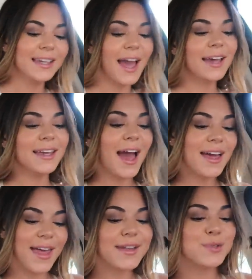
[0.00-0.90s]
Yeah,
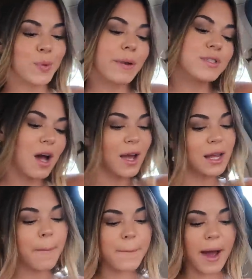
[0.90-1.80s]
yeah, that's what I'm
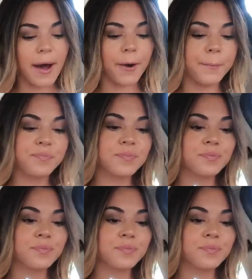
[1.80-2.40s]
talking about.